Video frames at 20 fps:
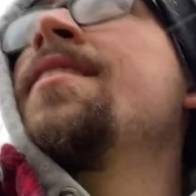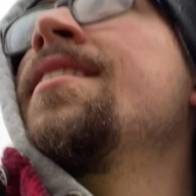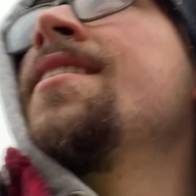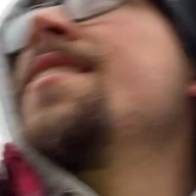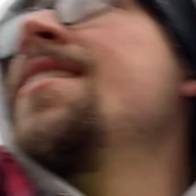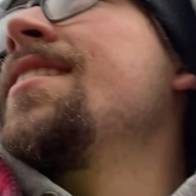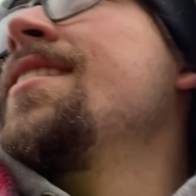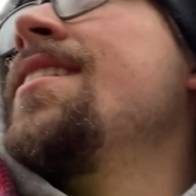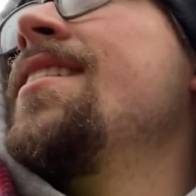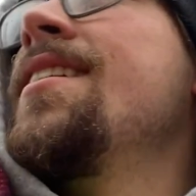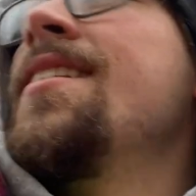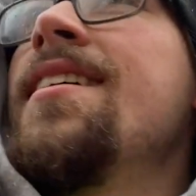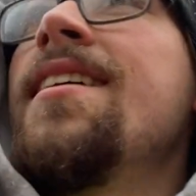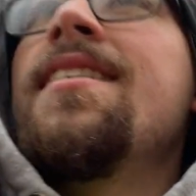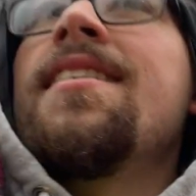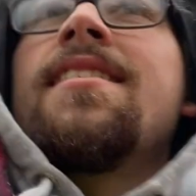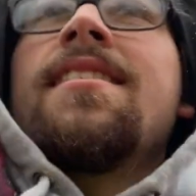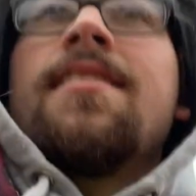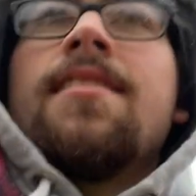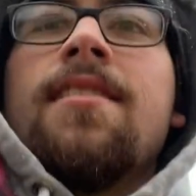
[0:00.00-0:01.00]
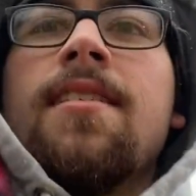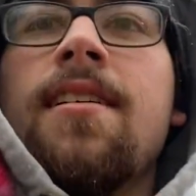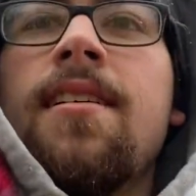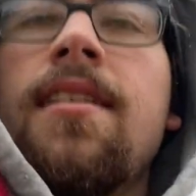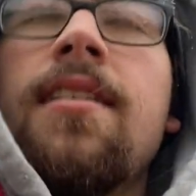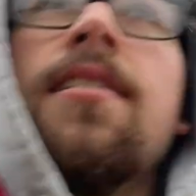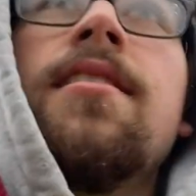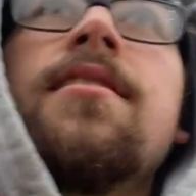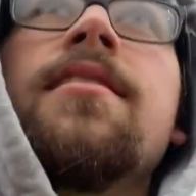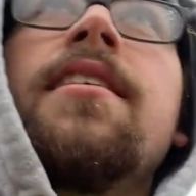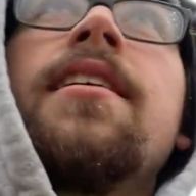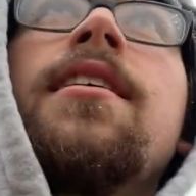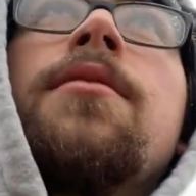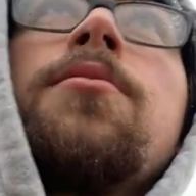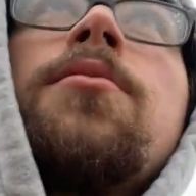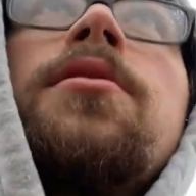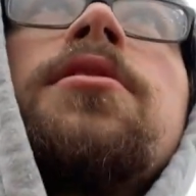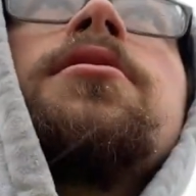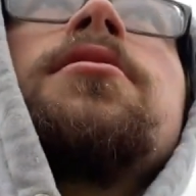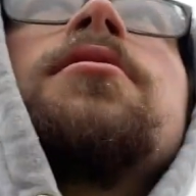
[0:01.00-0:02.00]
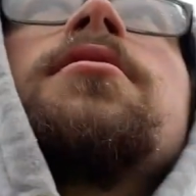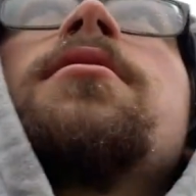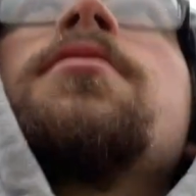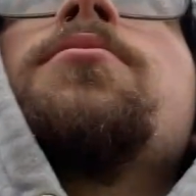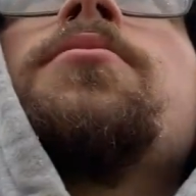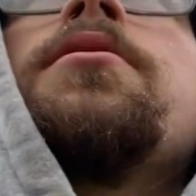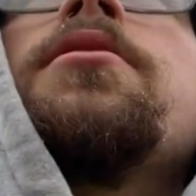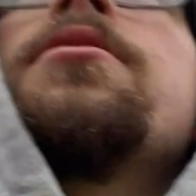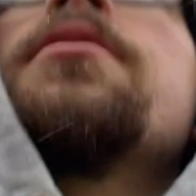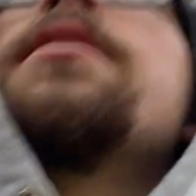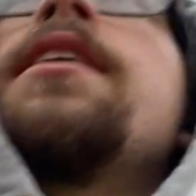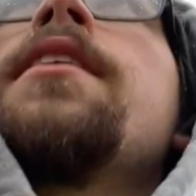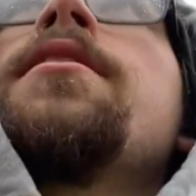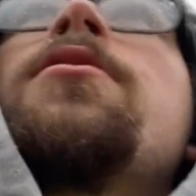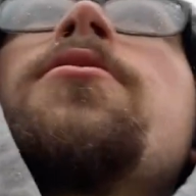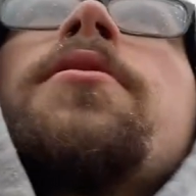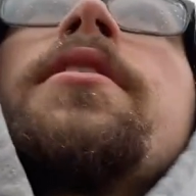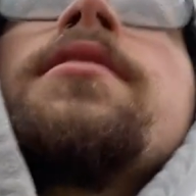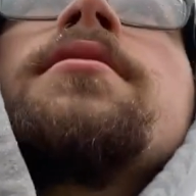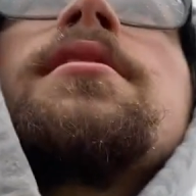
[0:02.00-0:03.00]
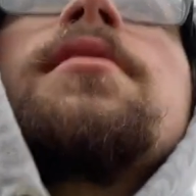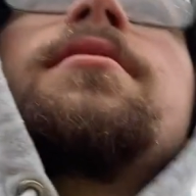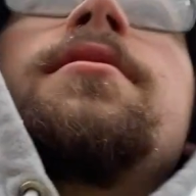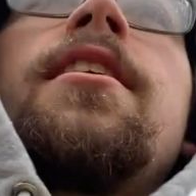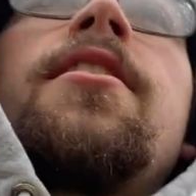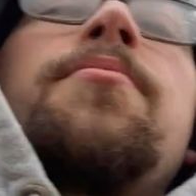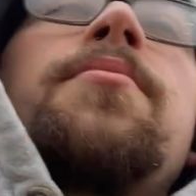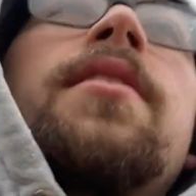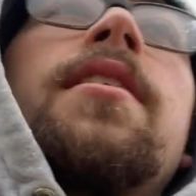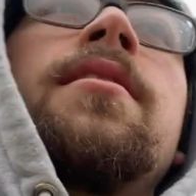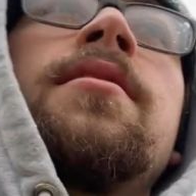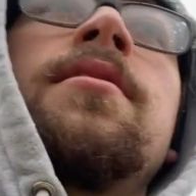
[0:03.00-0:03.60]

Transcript: What, three just recently? Yeah, we just we just and got then, three since I've been